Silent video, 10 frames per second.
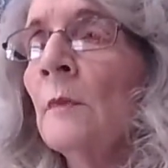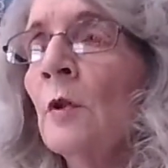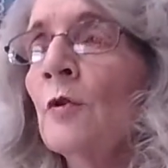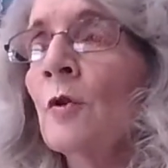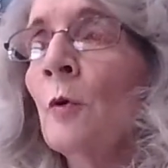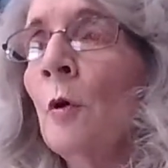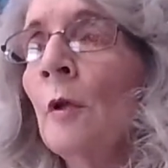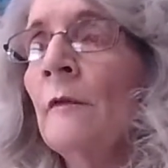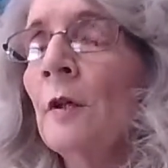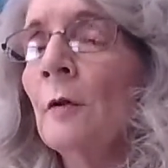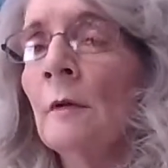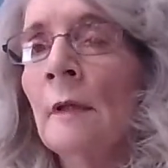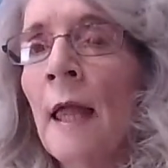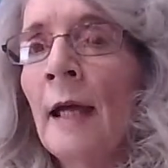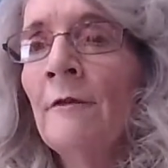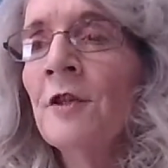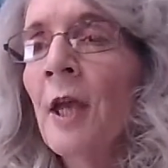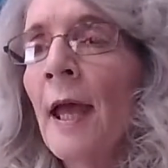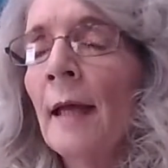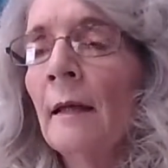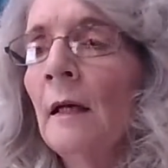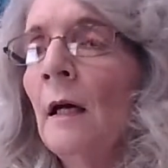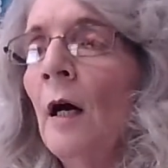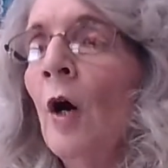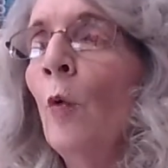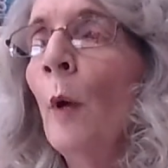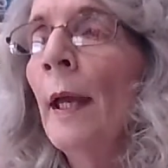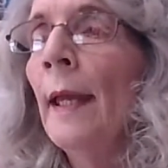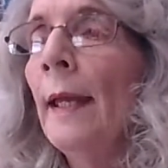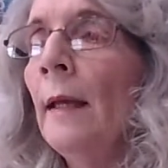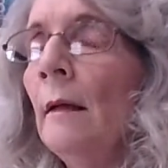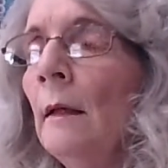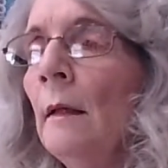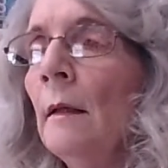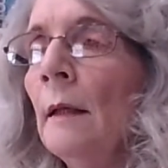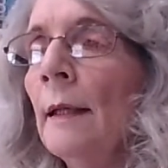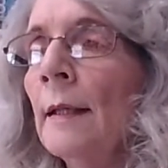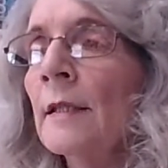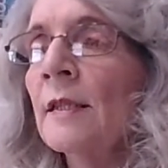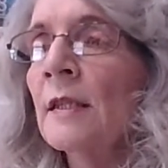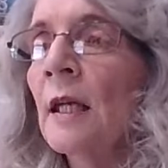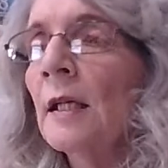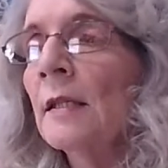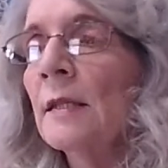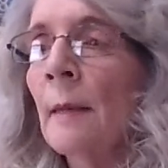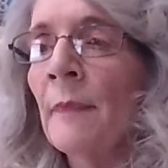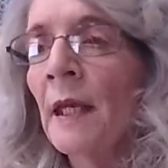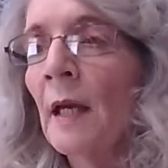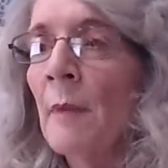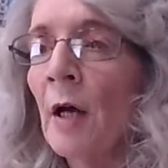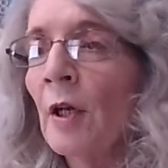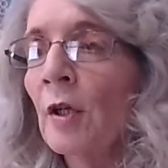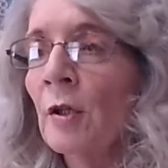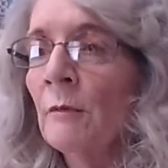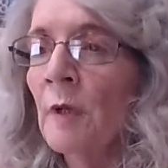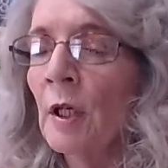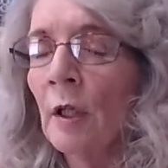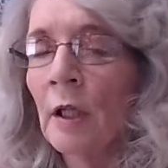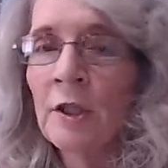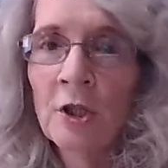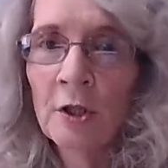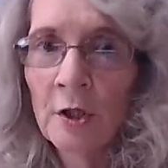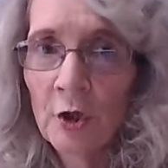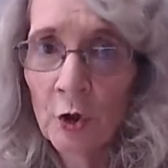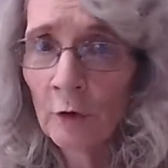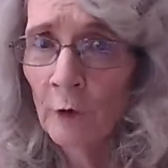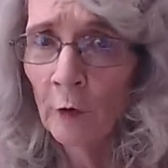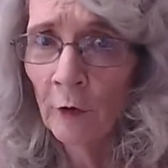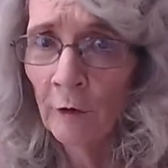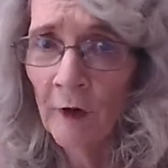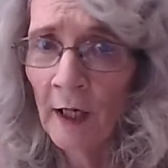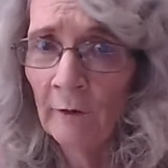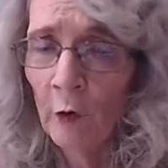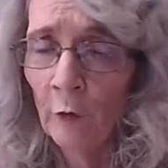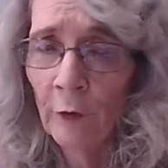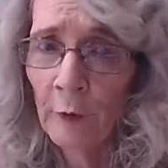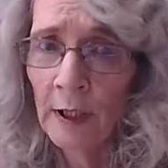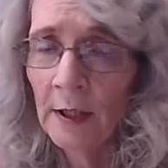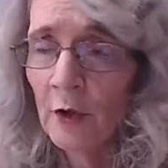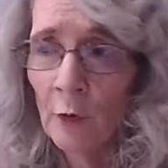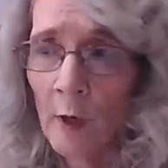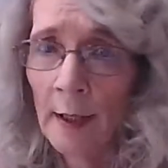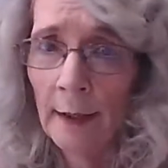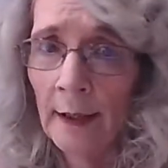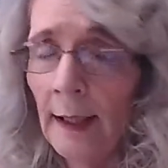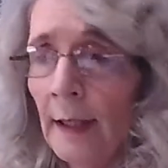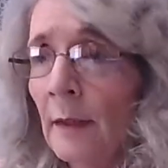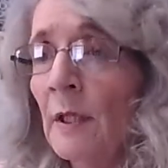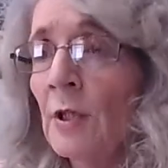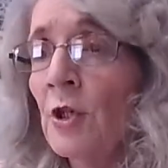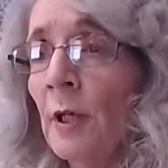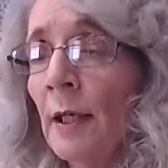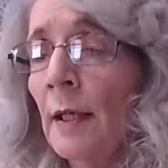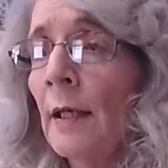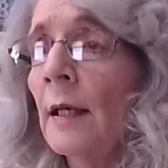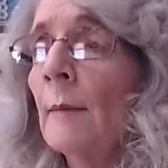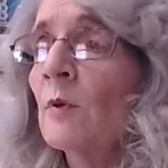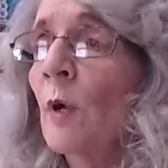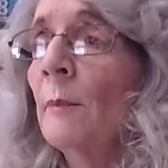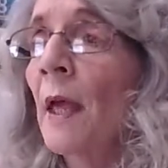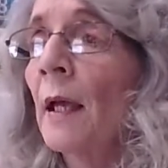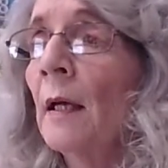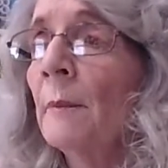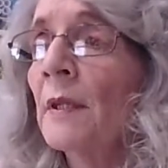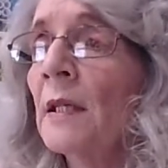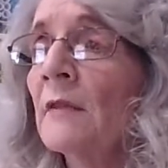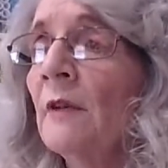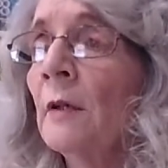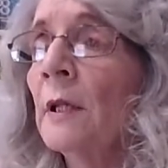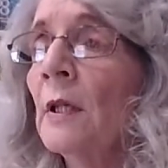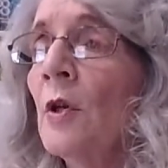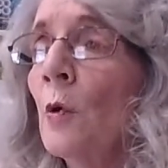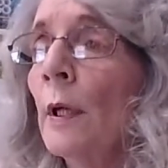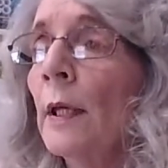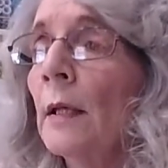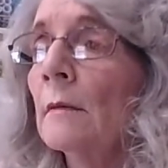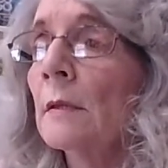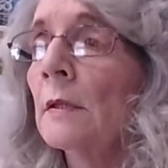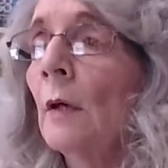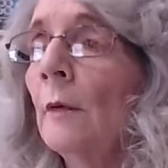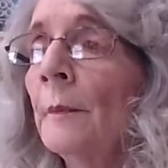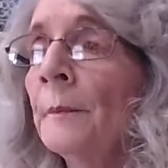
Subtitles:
scroll of your live chat away, and it says something about a glitch in the server 503 and try again. The minute you hit it, it comes right back up, but that's very annoying. So